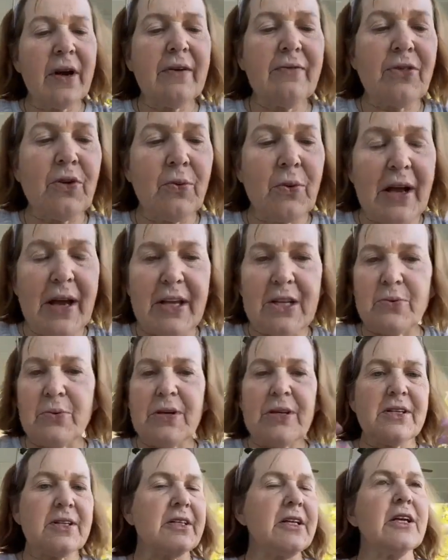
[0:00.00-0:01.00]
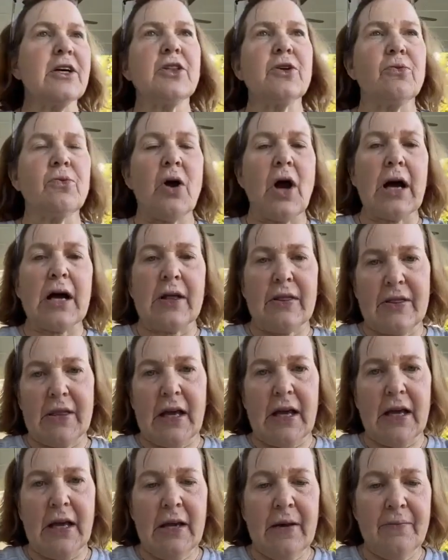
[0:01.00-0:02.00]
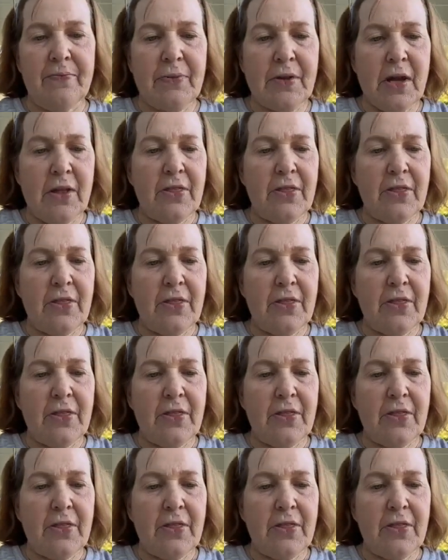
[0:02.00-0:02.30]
one of the ways we seek the wrong thing,